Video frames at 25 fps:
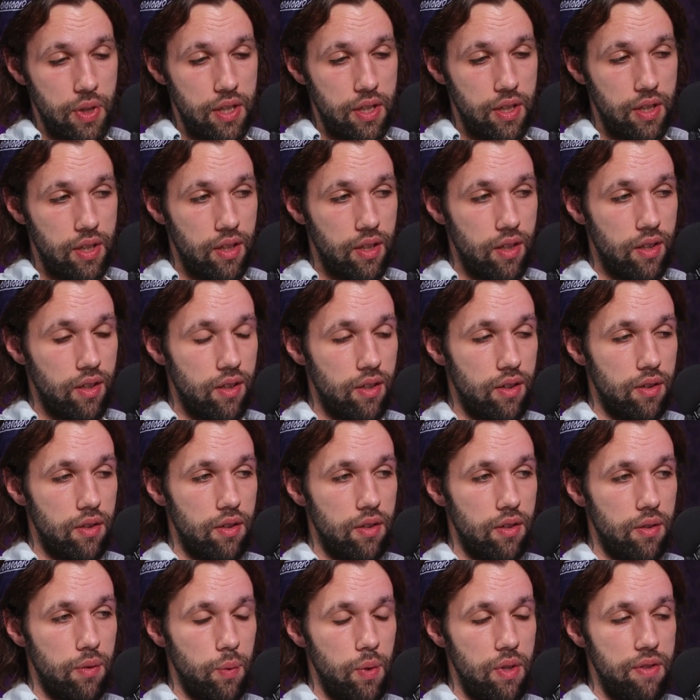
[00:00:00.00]

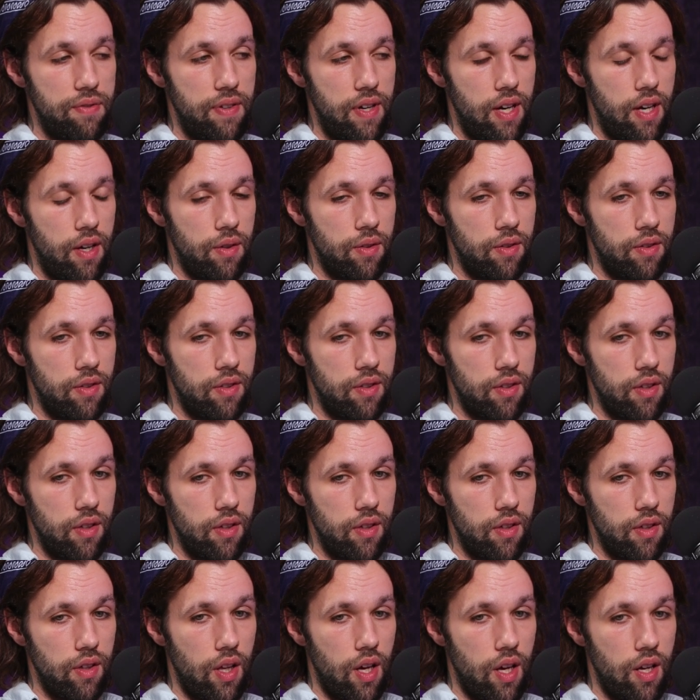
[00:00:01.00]
We found
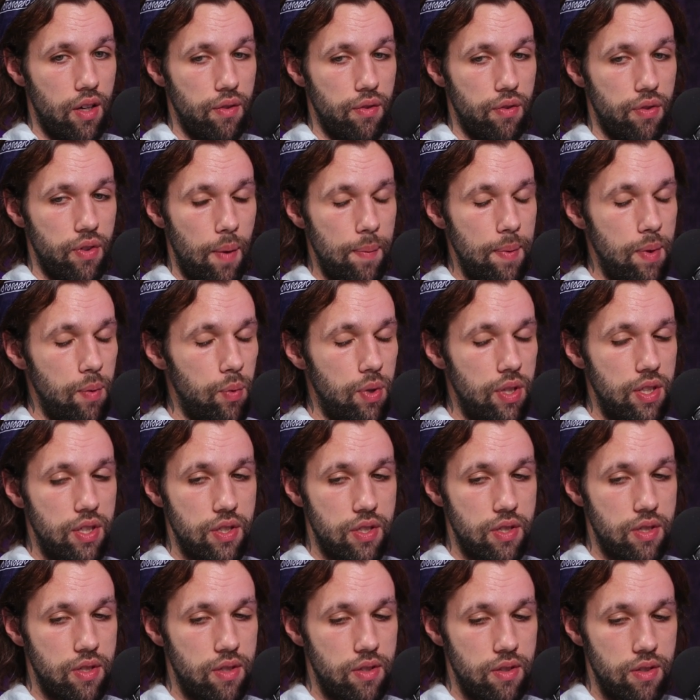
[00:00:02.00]
a lot of. I mean, we've
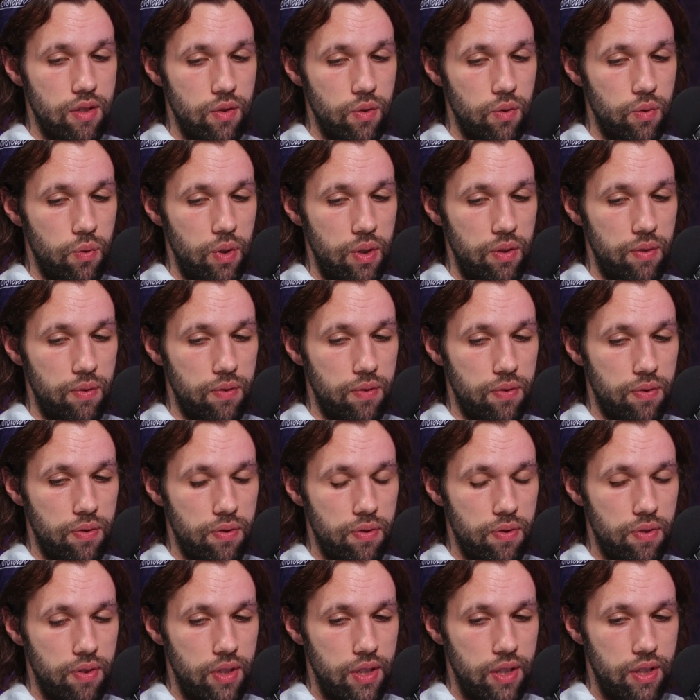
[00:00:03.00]
just
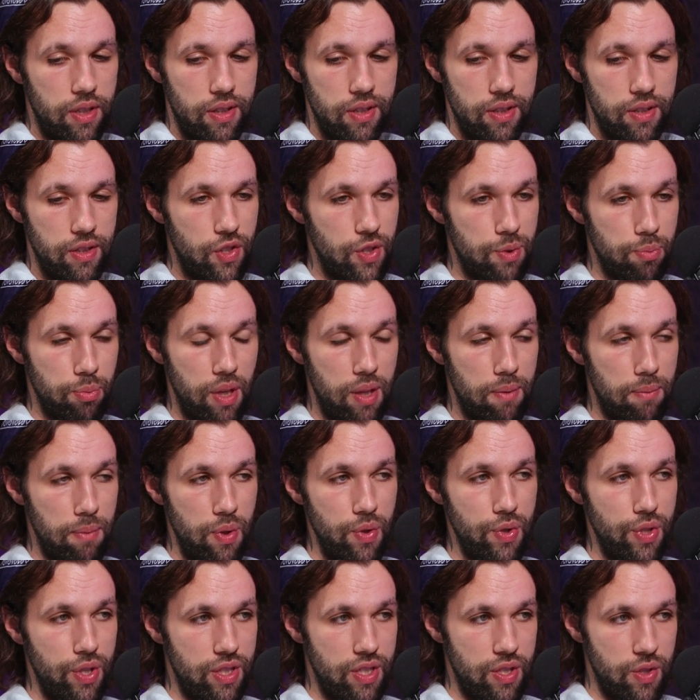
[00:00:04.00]
played
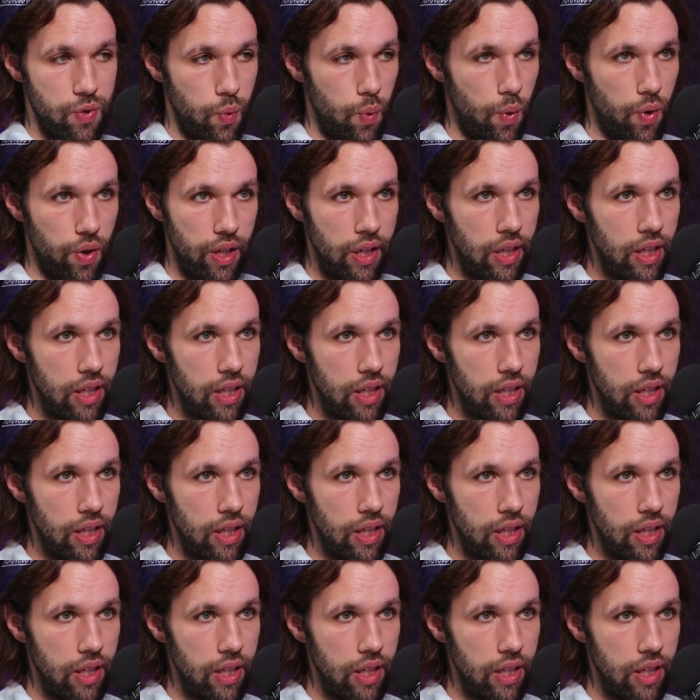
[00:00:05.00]
music since we were